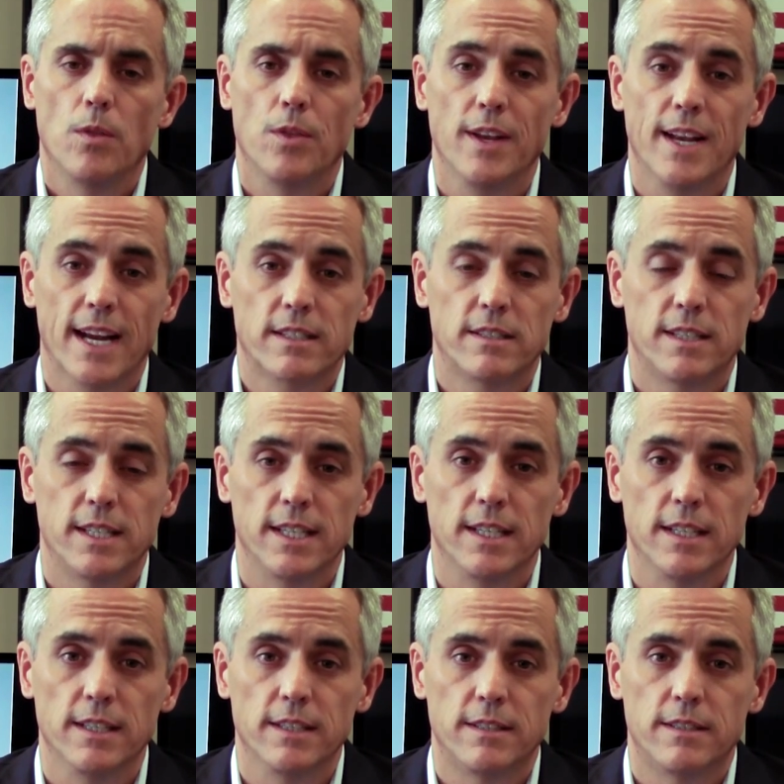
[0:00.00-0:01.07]
The next
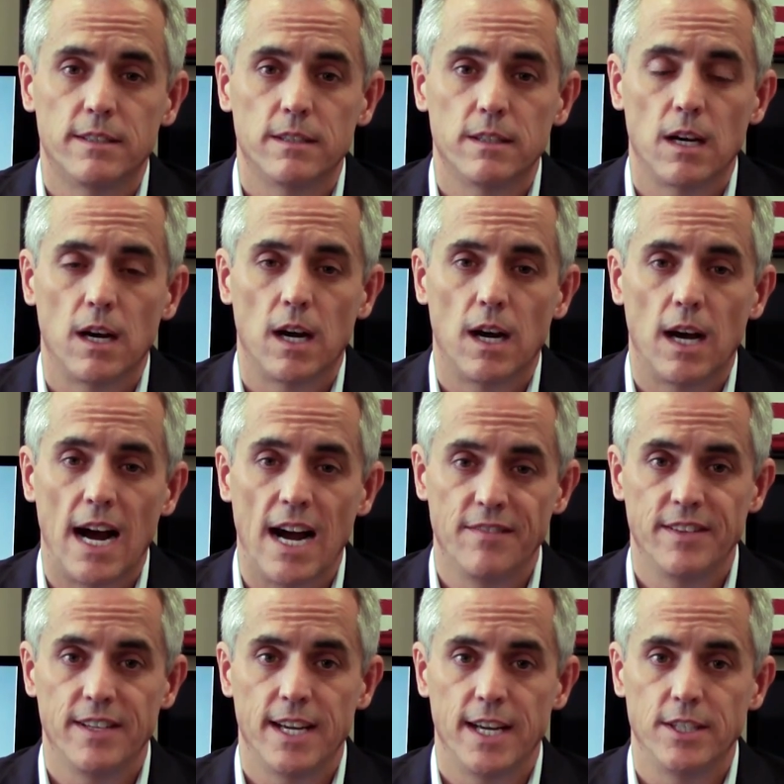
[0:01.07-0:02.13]
is
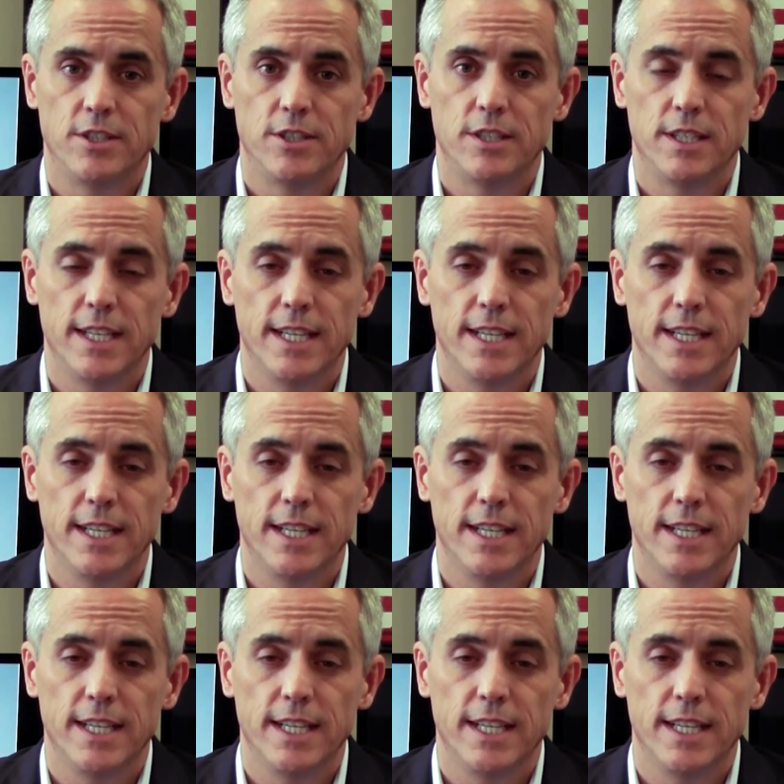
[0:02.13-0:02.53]
IVH,